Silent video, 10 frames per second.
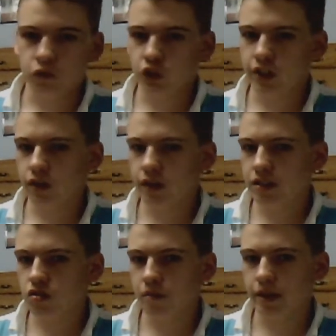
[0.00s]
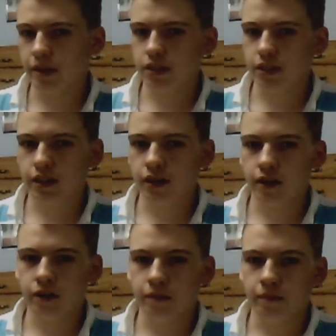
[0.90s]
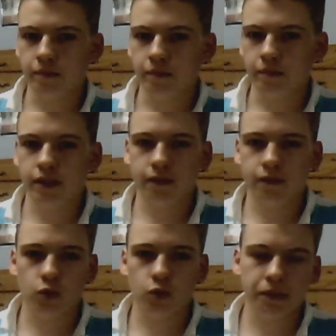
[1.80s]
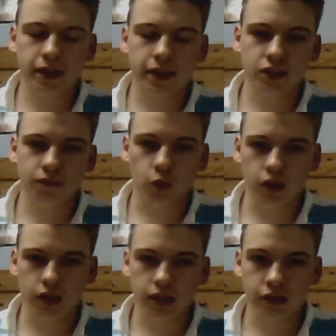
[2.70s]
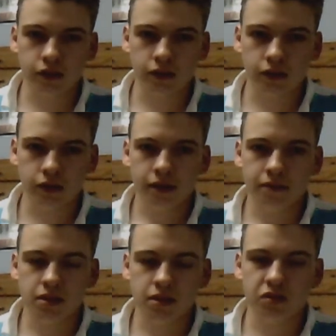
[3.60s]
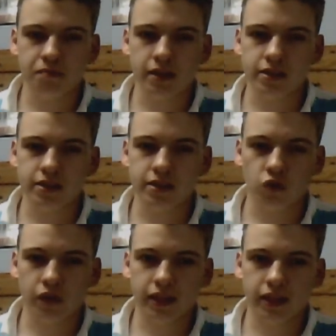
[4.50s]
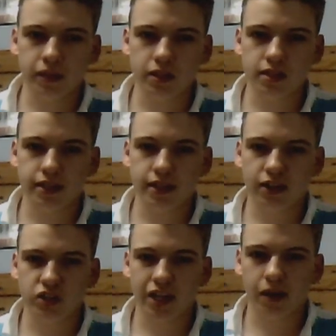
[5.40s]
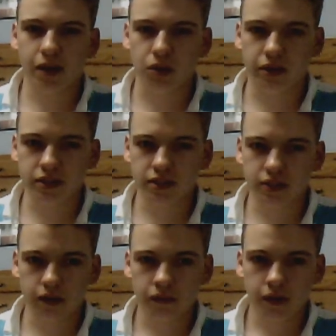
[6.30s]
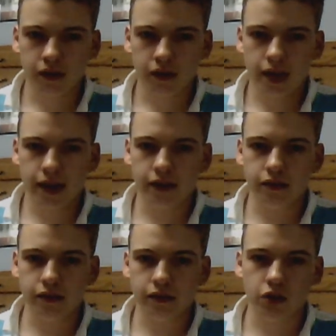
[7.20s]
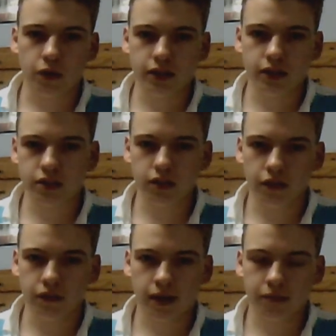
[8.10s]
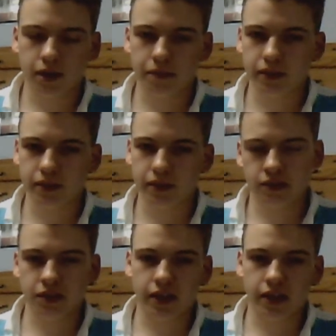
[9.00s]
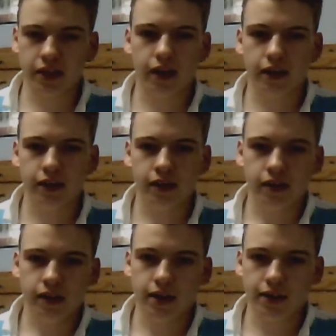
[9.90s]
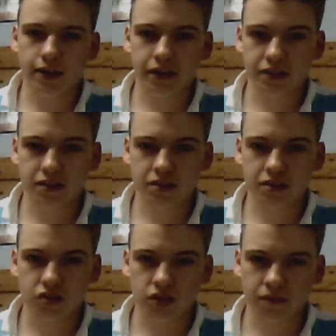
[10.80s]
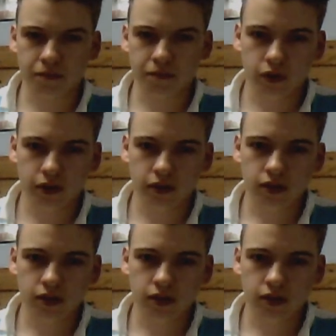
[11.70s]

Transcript: Trainer lines is all basic. Like 4 communication, 4 collector. Some people might say it's overkill, but this deck you're setting up a lot of stuff, and I just love. I'm a consistent kind of guy, and I think consistency is important.